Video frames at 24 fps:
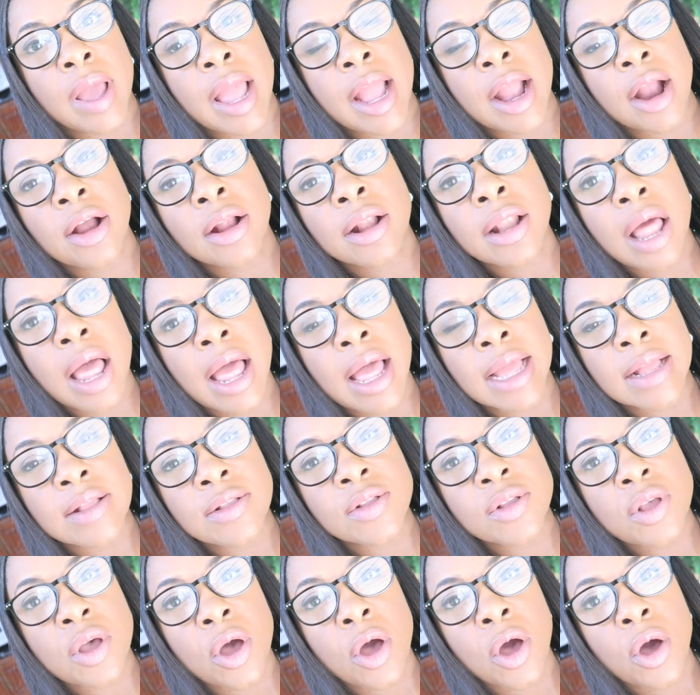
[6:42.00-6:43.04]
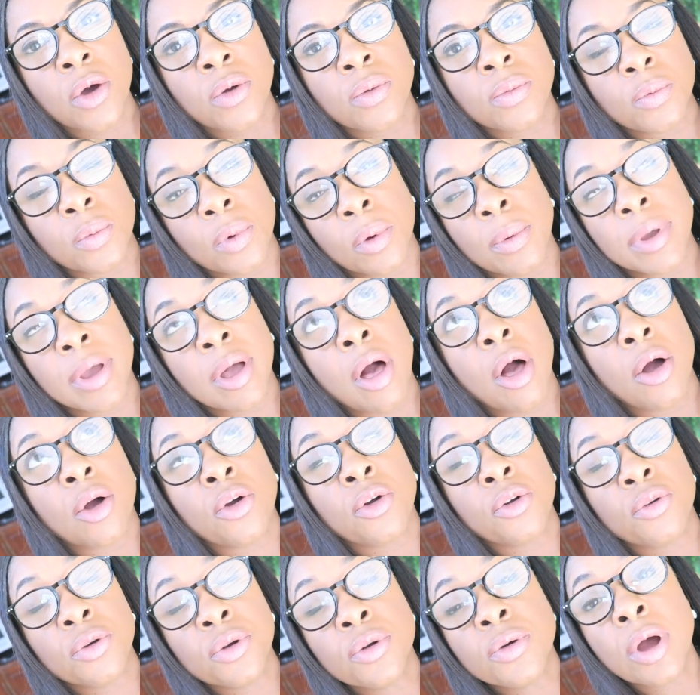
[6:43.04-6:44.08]
airline's what we call
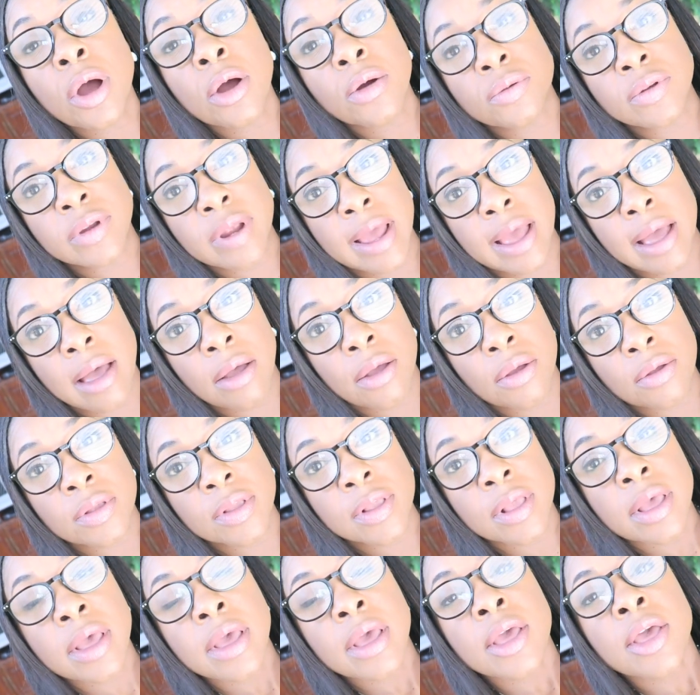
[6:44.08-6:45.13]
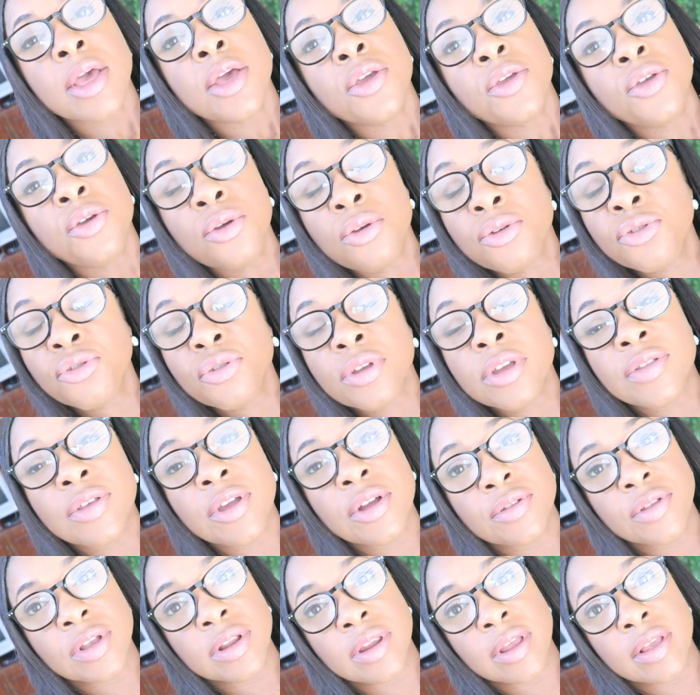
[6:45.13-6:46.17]
crew hotels, usually
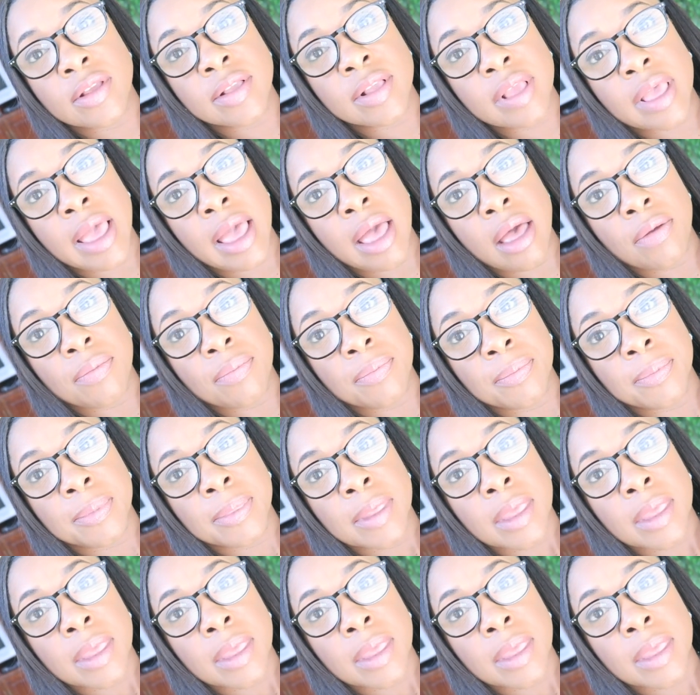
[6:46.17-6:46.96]
there's a discount.